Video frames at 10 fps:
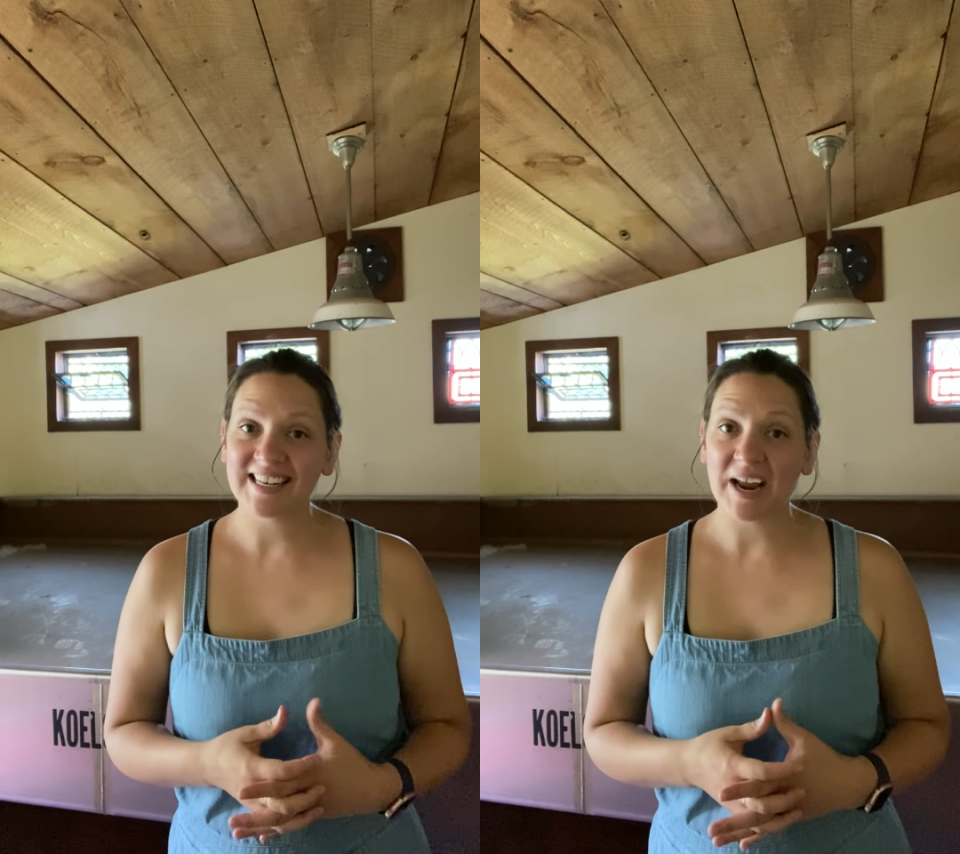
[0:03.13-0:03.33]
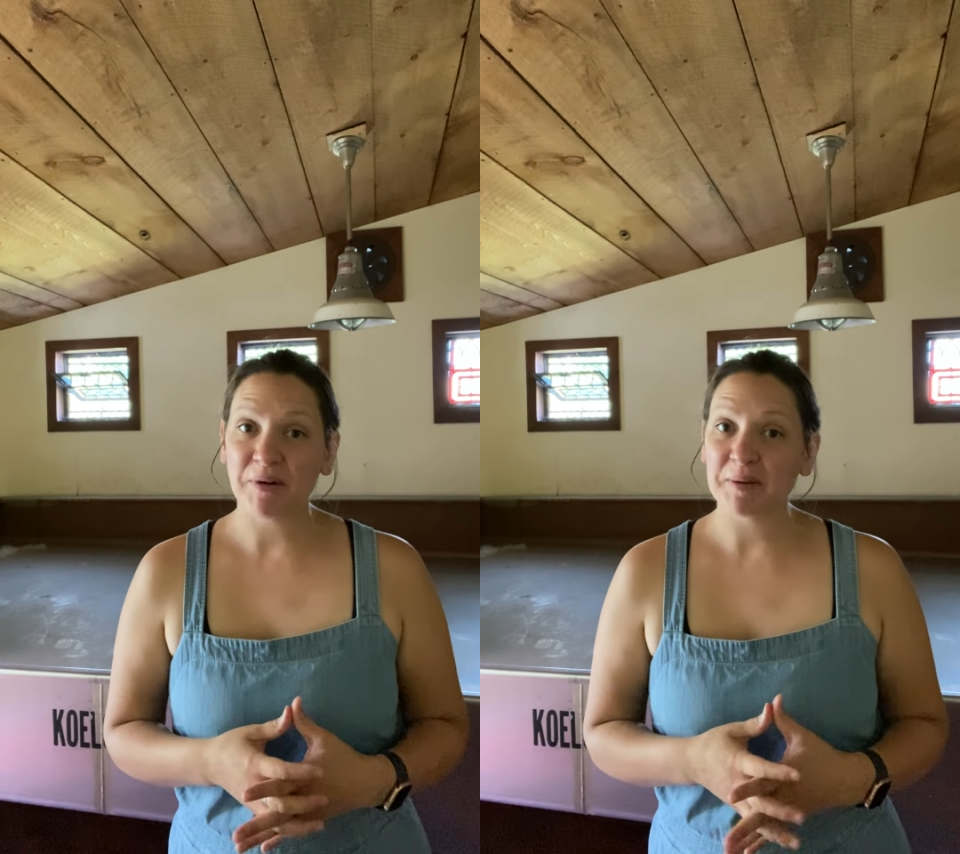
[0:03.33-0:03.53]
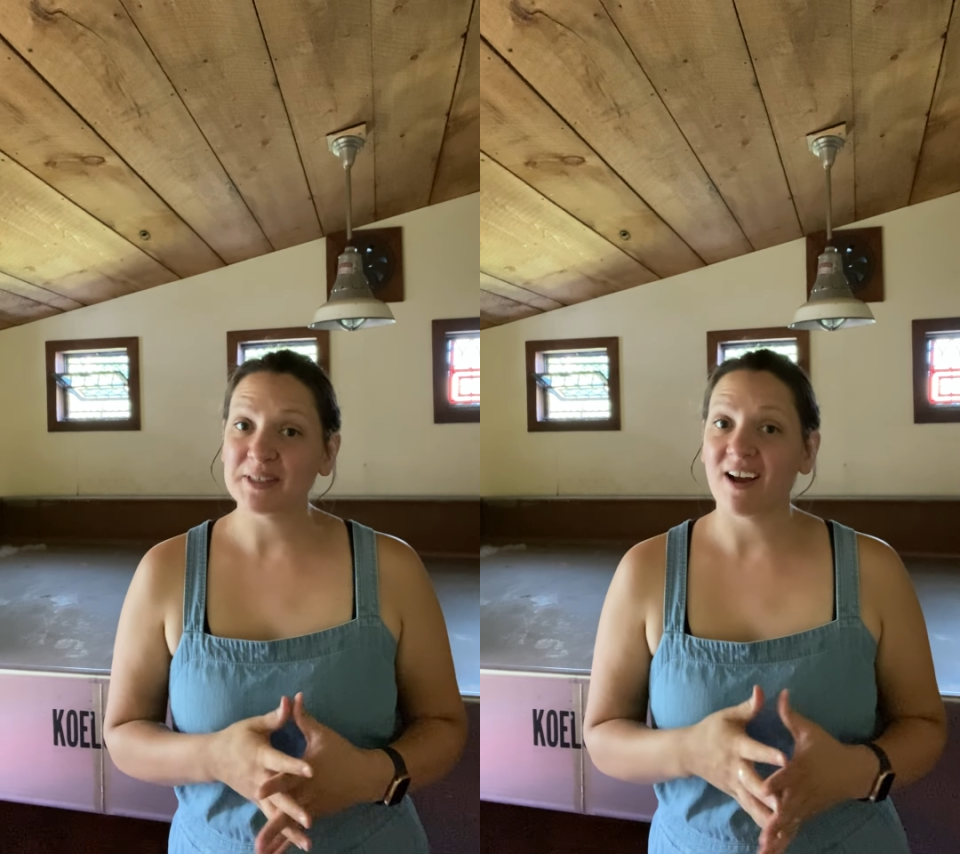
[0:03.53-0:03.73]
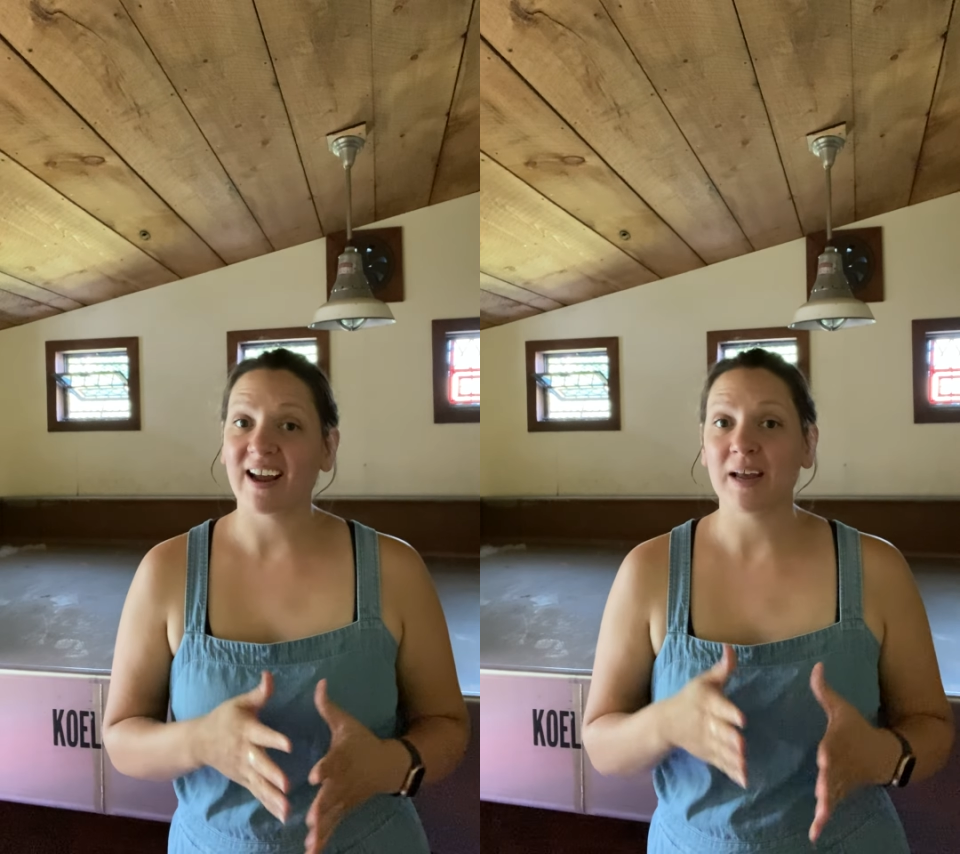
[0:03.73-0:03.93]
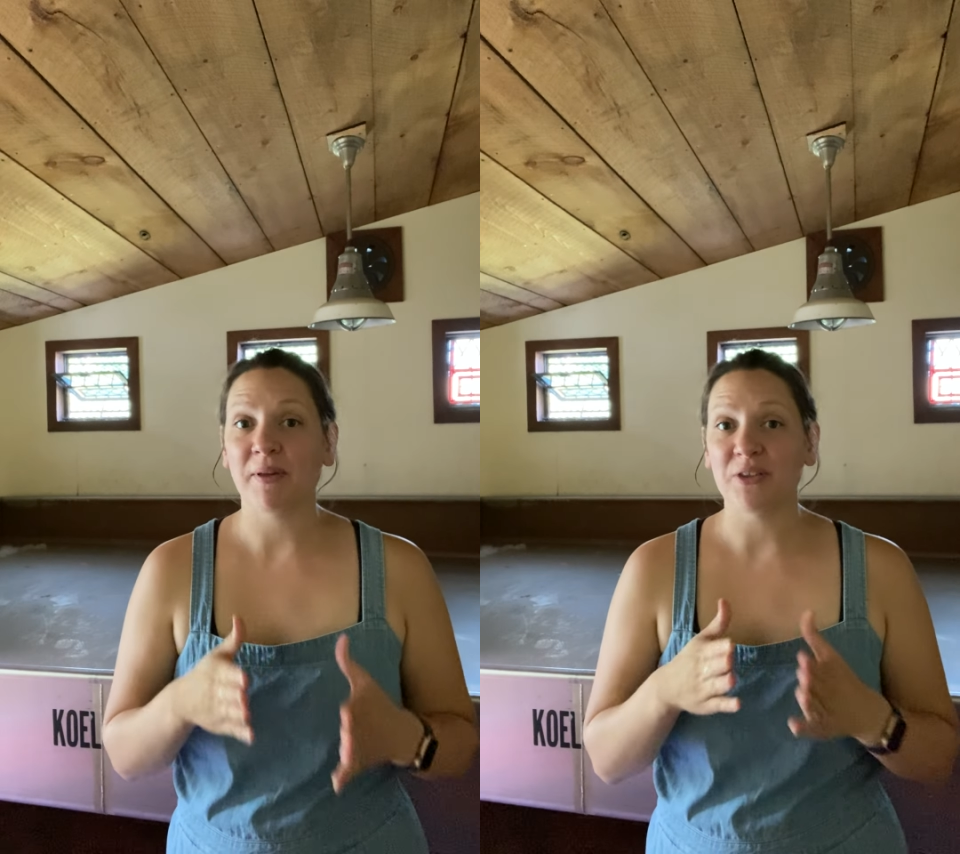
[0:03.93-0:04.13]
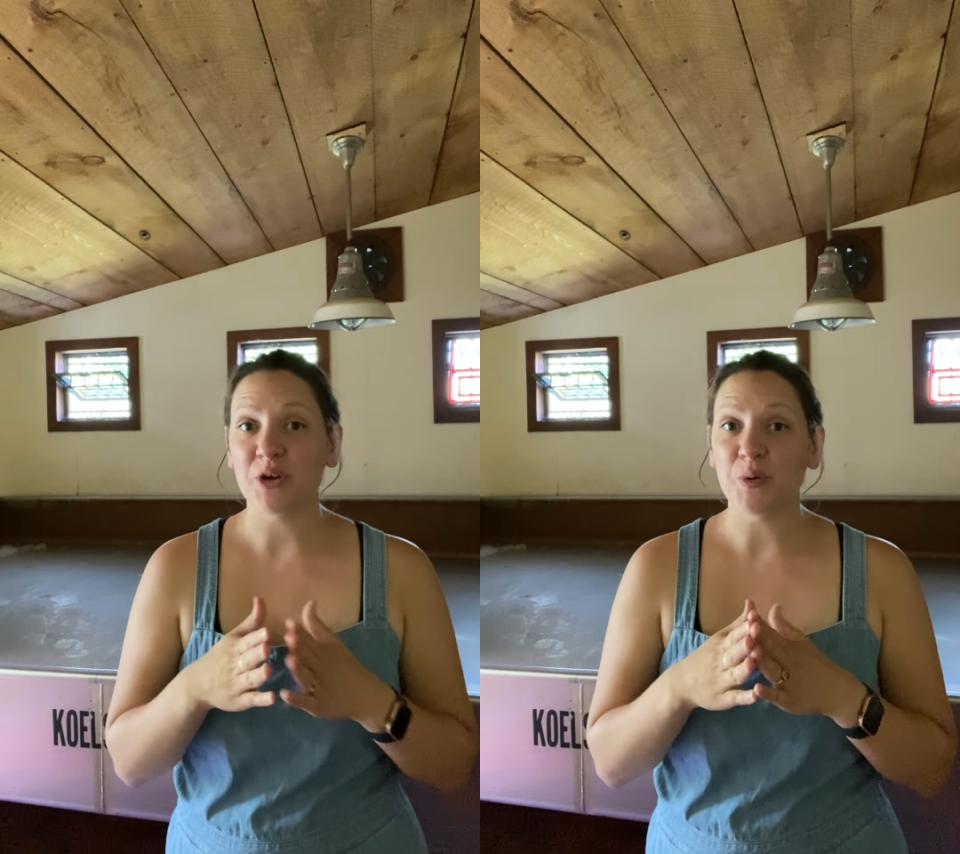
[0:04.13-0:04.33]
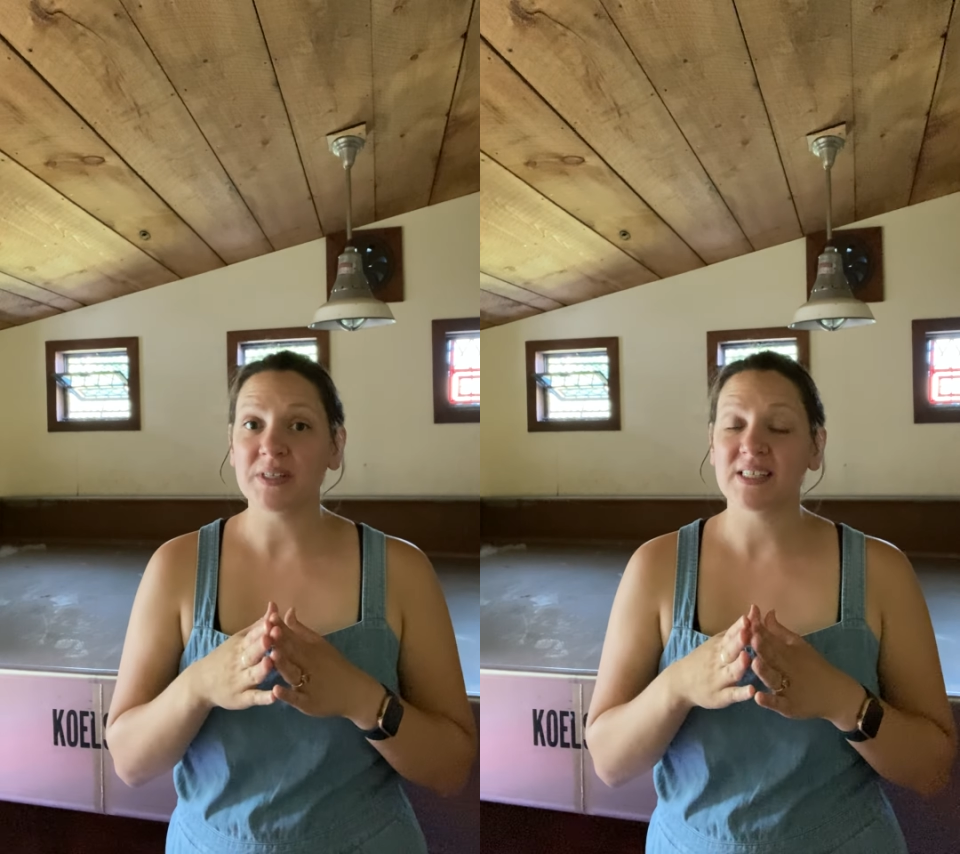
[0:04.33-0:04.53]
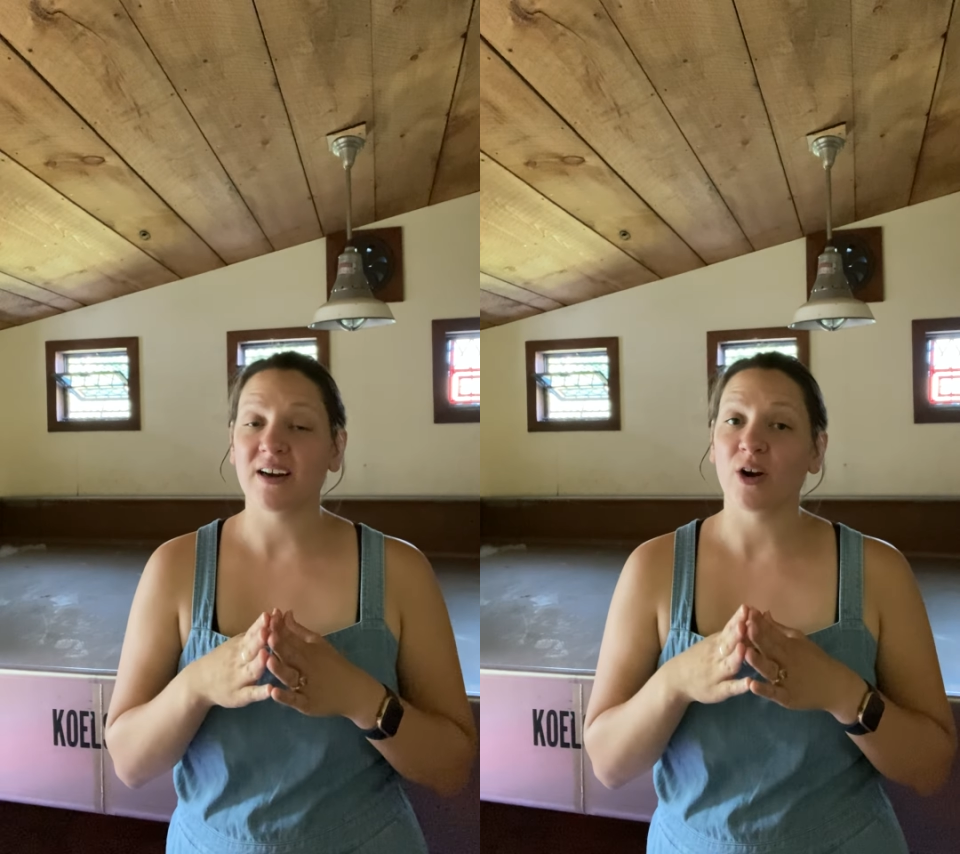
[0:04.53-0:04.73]
today we're going to be talking about the
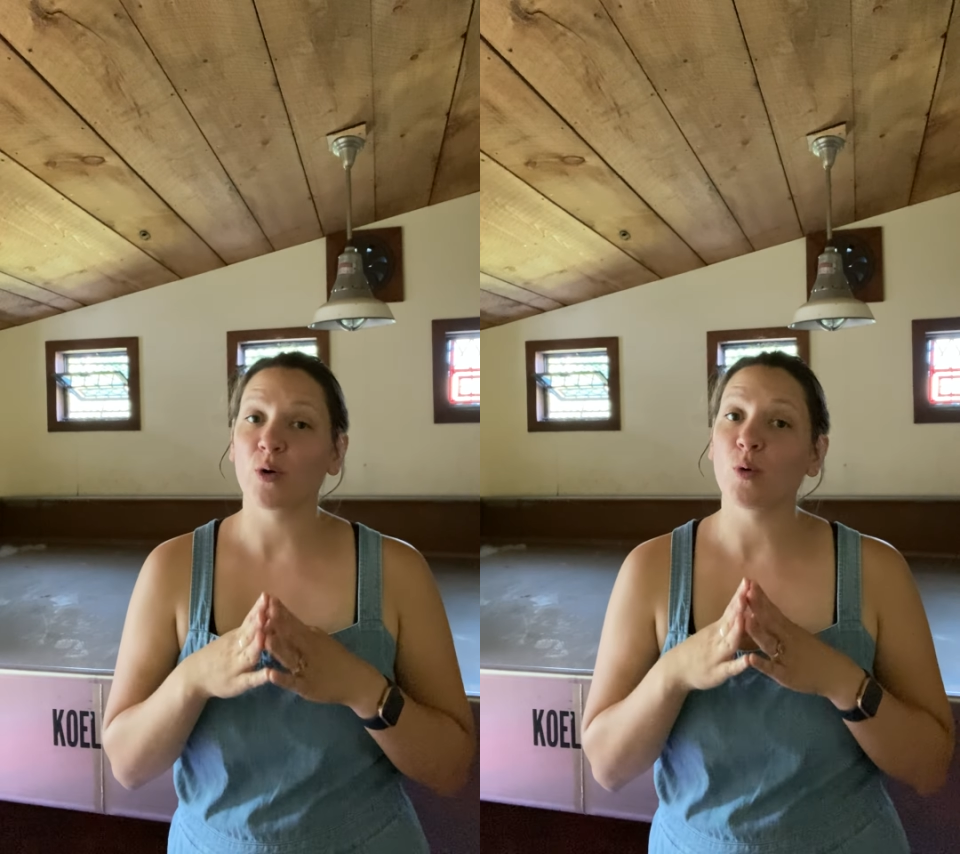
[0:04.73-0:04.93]
newest in our